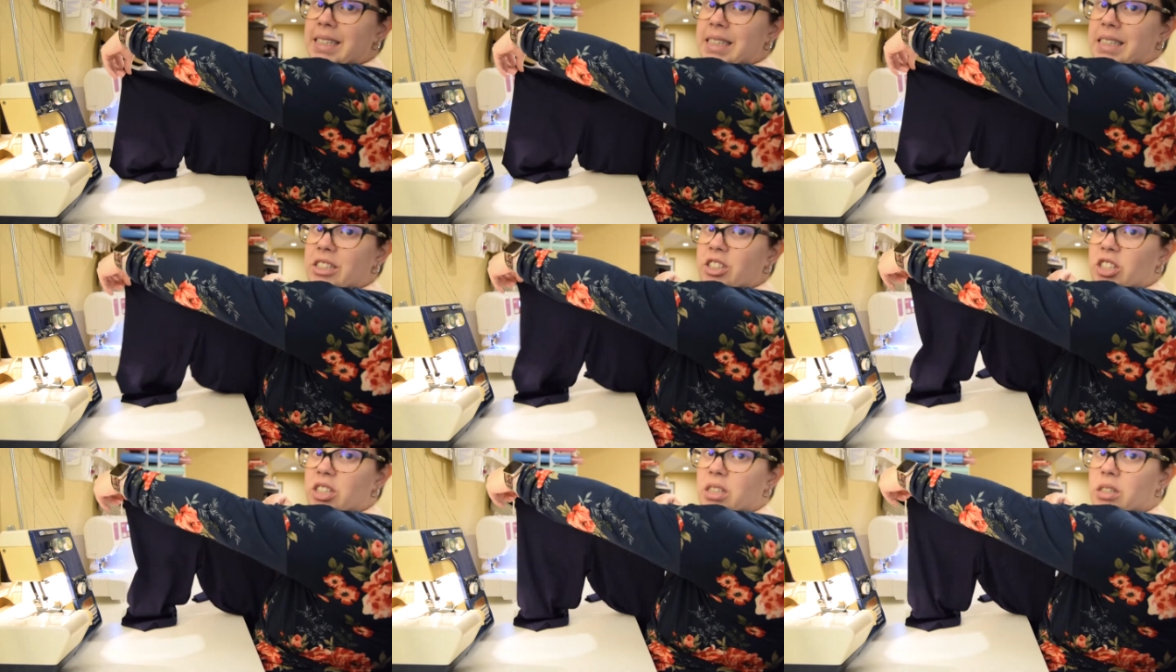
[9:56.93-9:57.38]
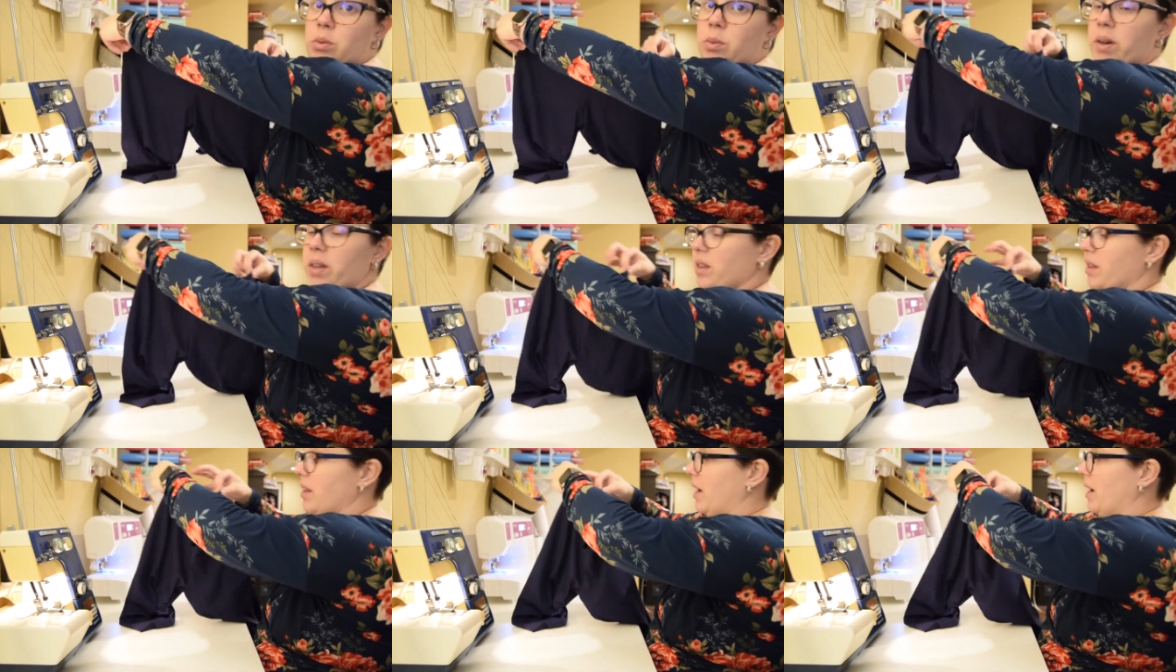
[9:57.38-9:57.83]
just
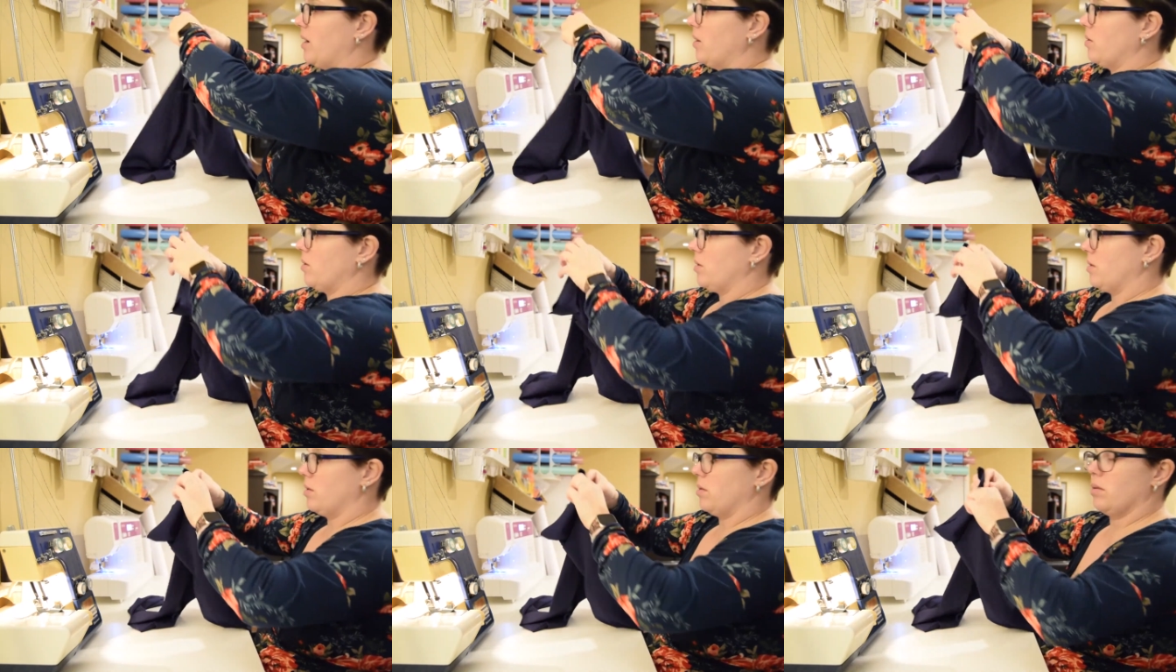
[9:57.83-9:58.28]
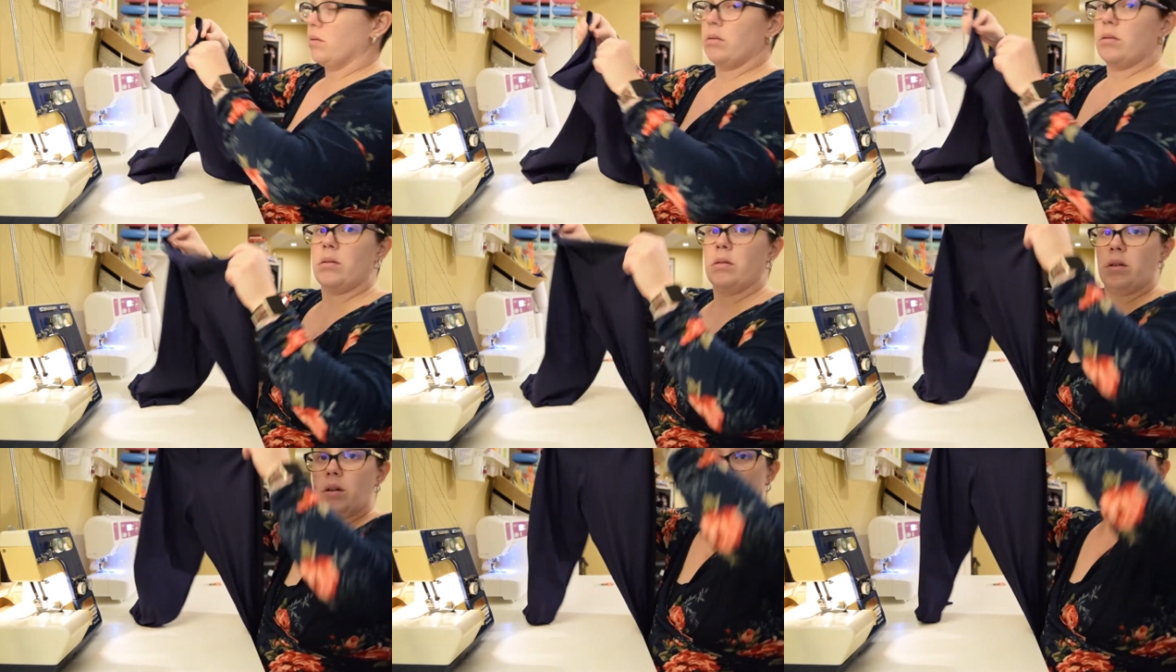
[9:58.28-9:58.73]
without
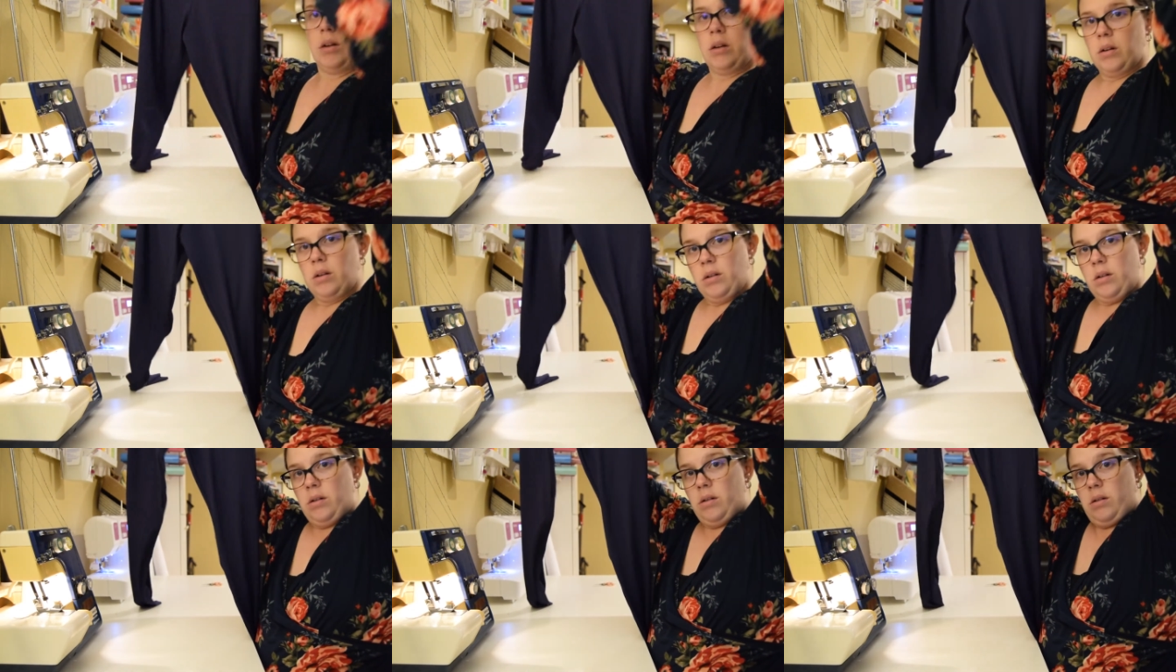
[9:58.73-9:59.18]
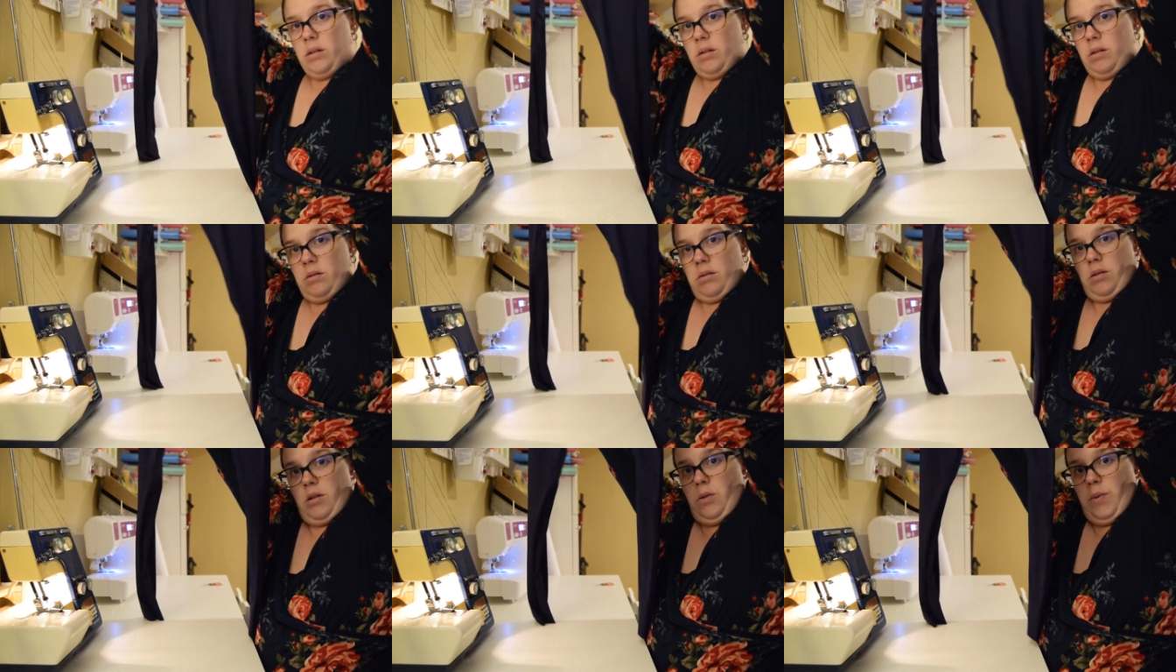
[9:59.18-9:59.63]
a